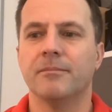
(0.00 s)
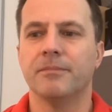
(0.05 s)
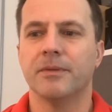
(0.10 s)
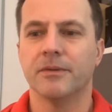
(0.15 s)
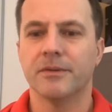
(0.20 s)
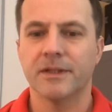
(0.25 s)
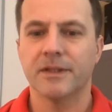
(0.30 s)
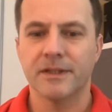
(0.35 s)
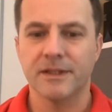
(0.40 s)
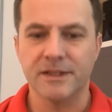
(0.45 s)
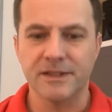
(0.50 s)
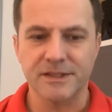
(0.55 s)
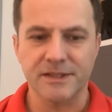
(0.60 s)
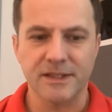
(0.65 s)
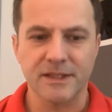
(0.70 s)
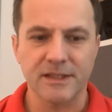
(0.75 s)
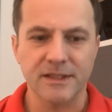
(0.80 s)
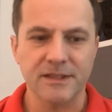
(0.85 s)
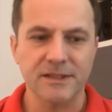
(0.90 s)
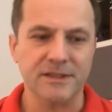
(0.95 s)
building these
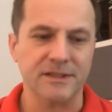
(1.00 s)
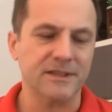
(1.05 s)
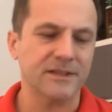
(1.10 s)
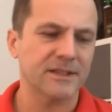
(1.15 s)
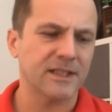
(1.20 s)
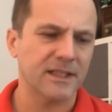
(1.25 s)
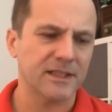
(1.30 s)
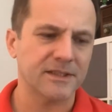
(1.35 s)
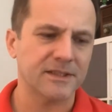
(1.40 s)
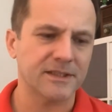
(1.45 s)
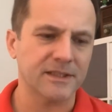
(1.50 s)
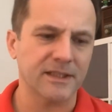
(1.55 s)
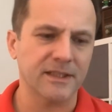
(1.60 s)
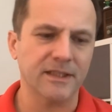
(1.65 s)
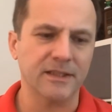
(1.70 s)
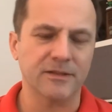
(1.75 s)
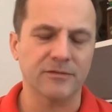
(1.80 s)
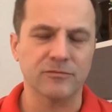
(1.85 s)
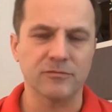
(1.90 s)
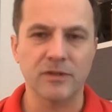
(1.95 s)
things and testing
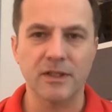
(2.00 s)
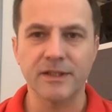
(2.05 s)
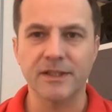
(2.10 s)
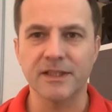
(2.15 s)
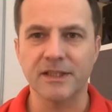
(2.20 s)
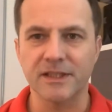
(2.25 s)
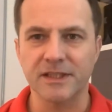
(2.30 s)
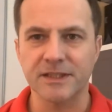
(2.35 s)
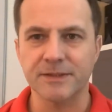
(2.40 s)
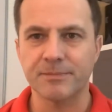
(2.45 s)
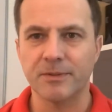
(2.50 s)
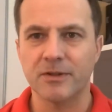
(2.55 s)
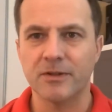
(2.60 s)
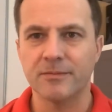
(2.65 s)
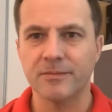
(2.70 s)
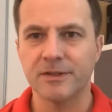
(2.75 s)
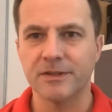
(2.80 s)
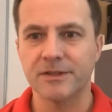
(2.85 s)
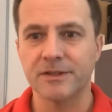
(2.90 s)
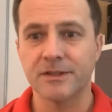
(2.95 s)
and running
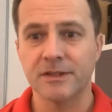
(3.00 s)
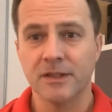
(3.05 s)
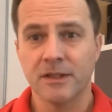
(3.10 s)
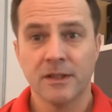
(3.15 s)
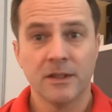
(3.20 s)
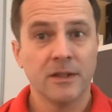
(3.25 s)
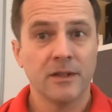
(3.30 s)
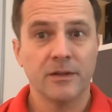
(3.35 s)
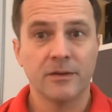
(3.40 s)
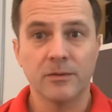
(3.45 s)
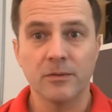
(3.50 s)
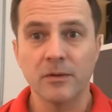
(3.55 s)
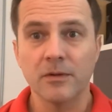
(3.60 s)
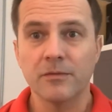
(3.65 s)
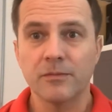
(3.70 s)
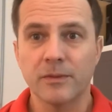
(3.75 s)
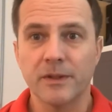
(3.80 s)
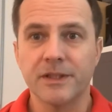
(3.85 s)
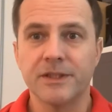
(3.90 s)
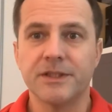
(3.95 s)
experiments, and all of
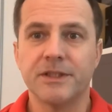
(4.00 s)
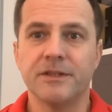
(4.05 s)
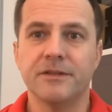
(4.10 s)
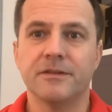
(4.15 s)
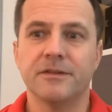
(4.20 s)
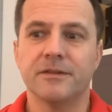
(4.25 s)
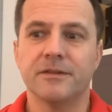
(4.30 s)
which you can